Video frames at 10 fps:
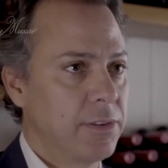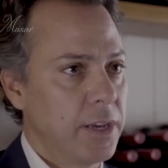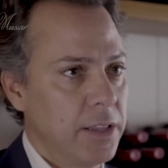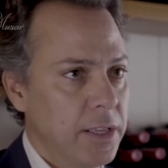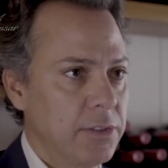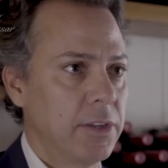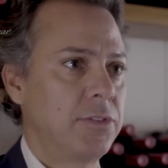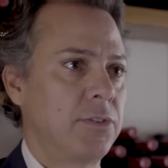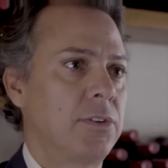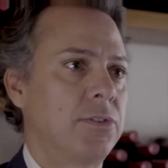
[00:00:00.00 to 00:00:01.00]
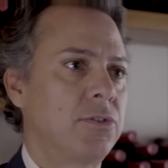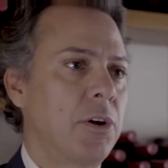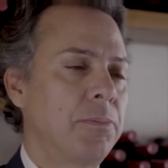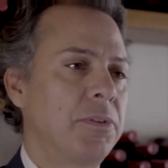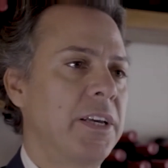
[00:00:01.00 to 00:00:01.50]
and then just
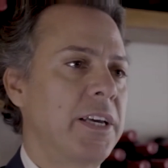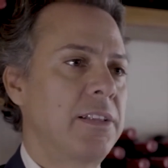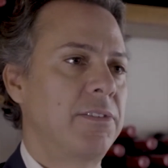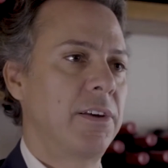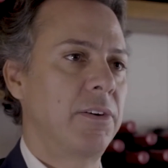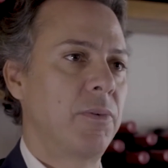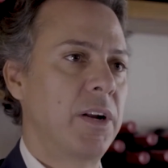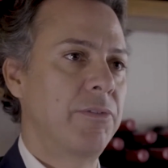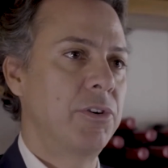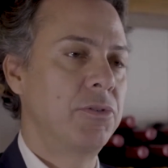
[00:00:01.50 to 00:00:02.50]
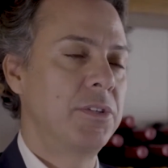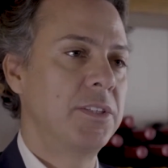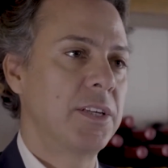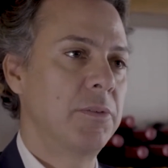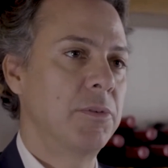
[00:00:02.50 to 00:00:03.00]
stop decanting whenever you see
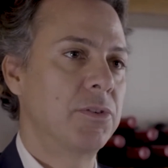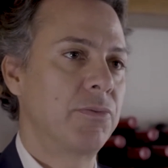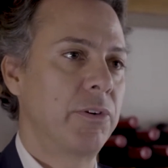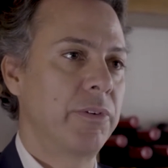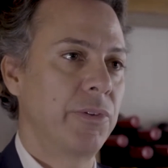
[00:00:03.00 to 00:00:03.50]
sediments flowing